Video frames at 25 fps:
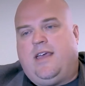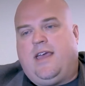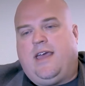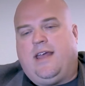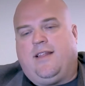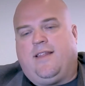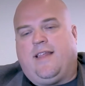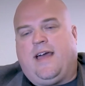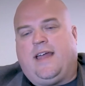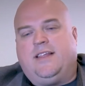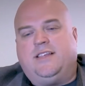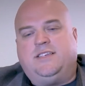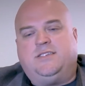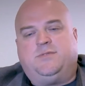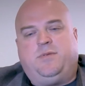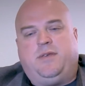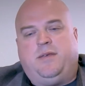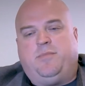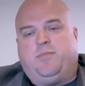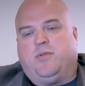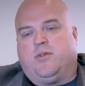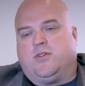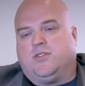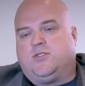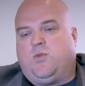and a lot of these
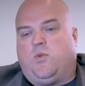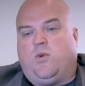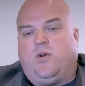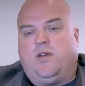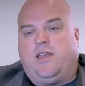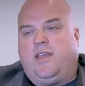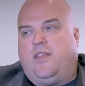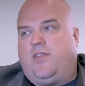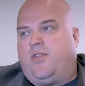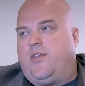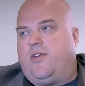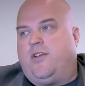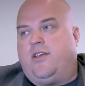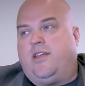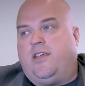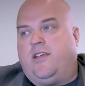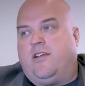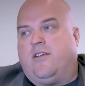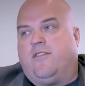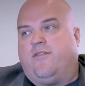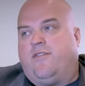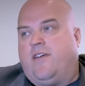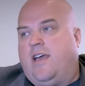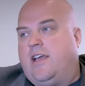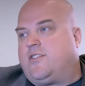people are 20 and 30
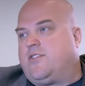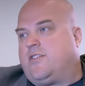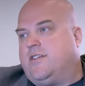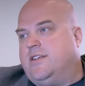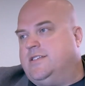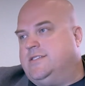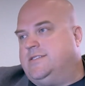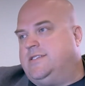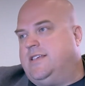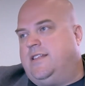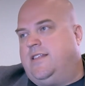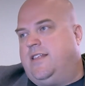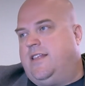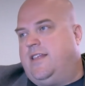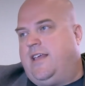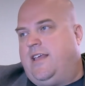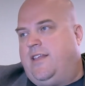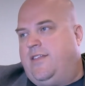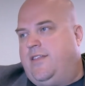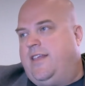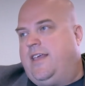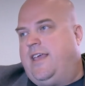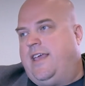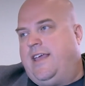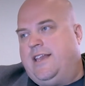year veterans in,
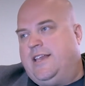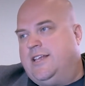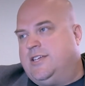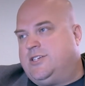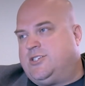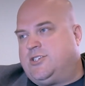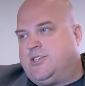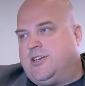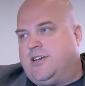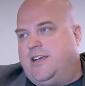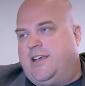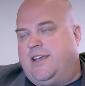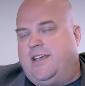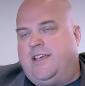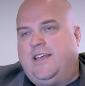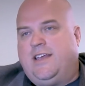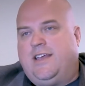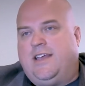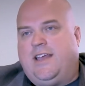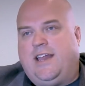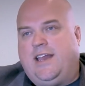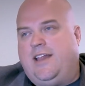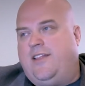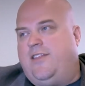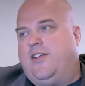in the industry
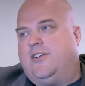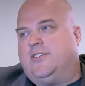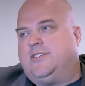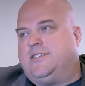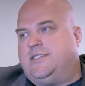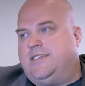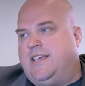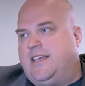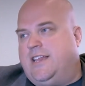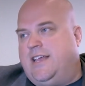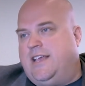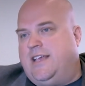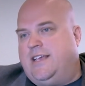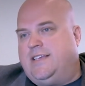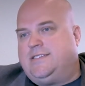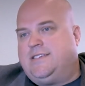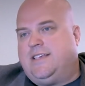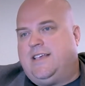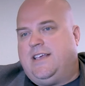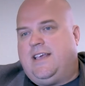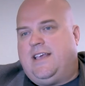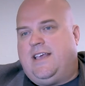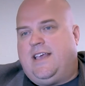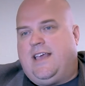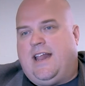and in their cities
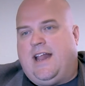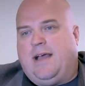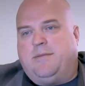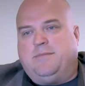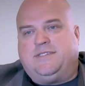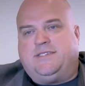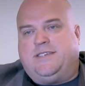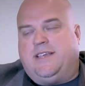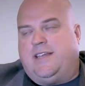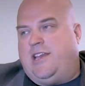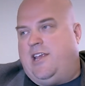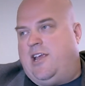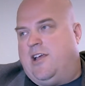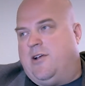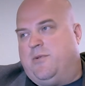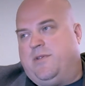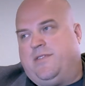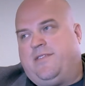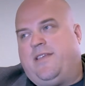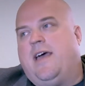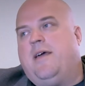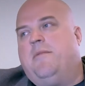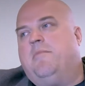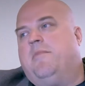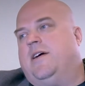and i'm sitting here
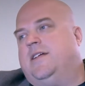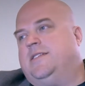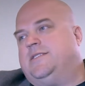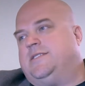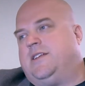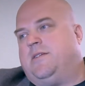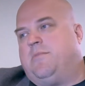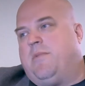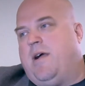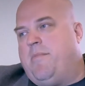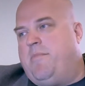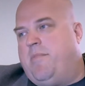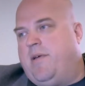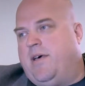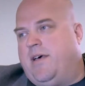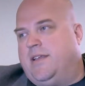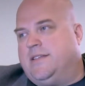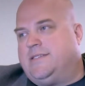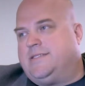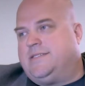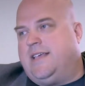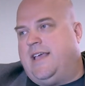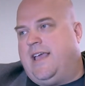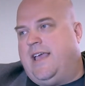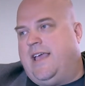with 10 months under my
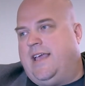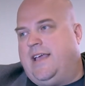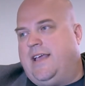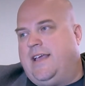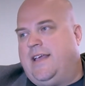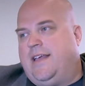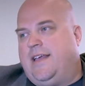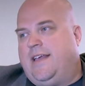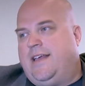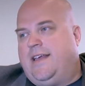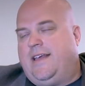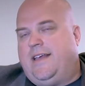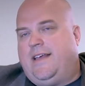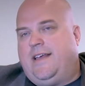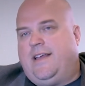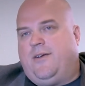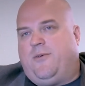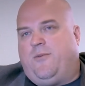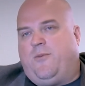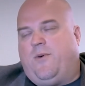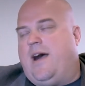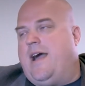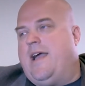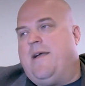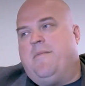belt saying
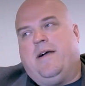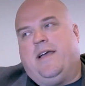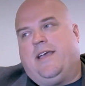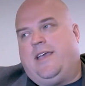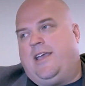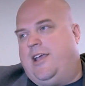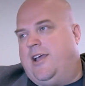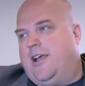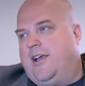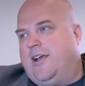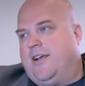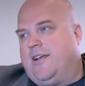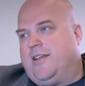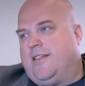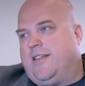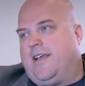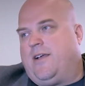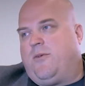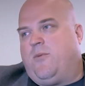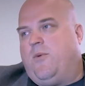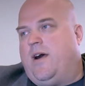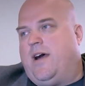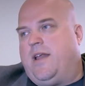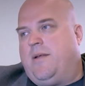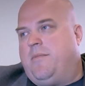why am I here?
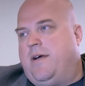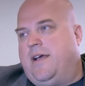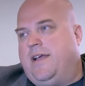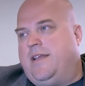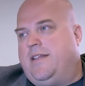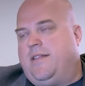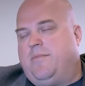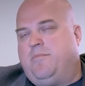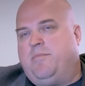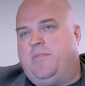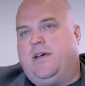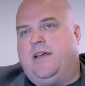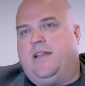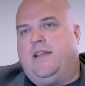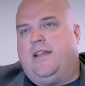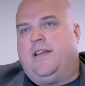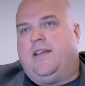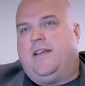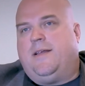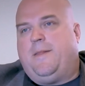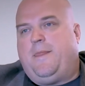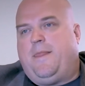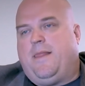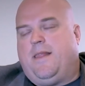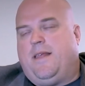Like, why am I? But,
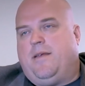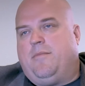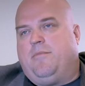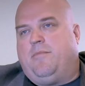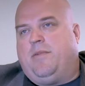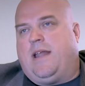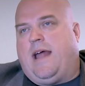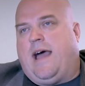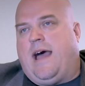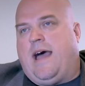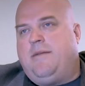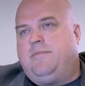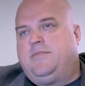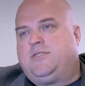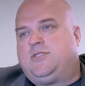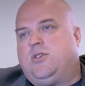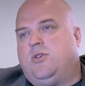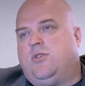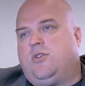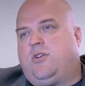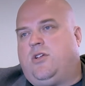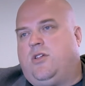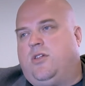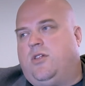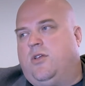but I'm
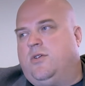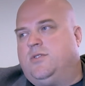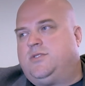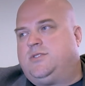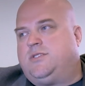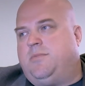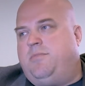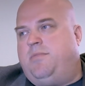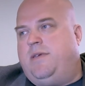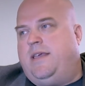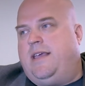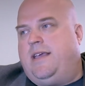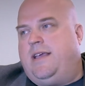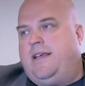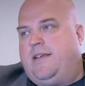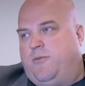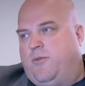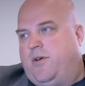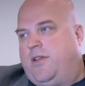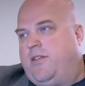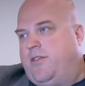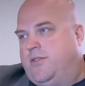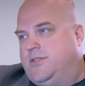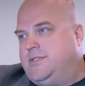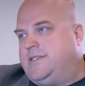so close to being
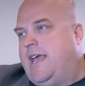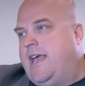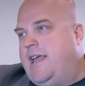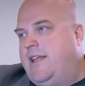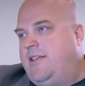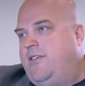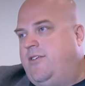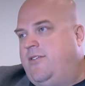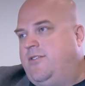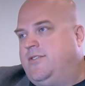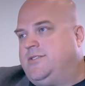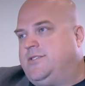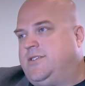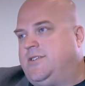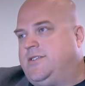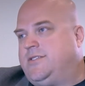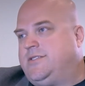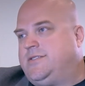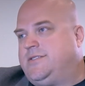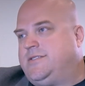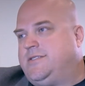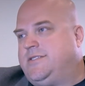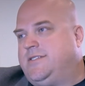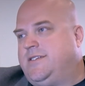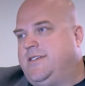one of those end
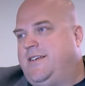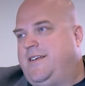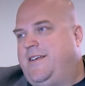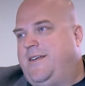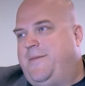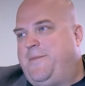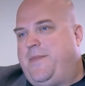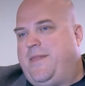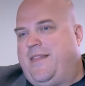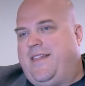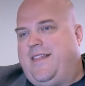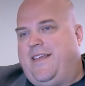users mm-hmm.